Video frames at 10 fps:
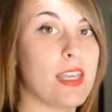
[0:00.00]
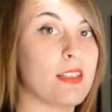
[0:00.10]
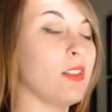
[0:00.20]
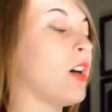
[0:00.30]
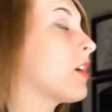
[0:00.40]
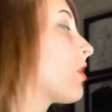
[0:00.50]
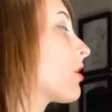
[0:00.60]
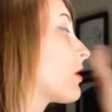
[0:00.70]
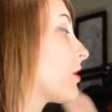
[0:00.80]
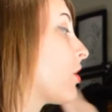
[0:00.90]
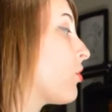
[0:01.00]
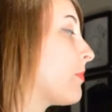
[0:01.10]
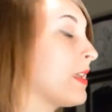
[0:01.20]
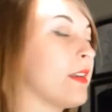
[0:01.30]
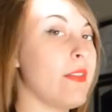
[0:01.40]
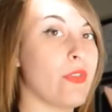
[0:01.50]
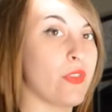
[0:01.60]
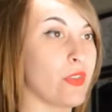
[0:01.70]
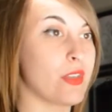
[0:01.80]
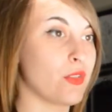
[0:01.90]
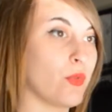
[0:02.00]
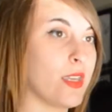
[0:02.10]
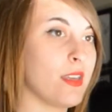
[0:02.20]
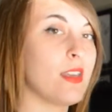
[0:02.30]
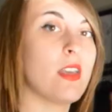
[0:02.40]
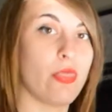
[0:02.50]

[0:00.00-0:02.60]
is a lot harder to open than this wing,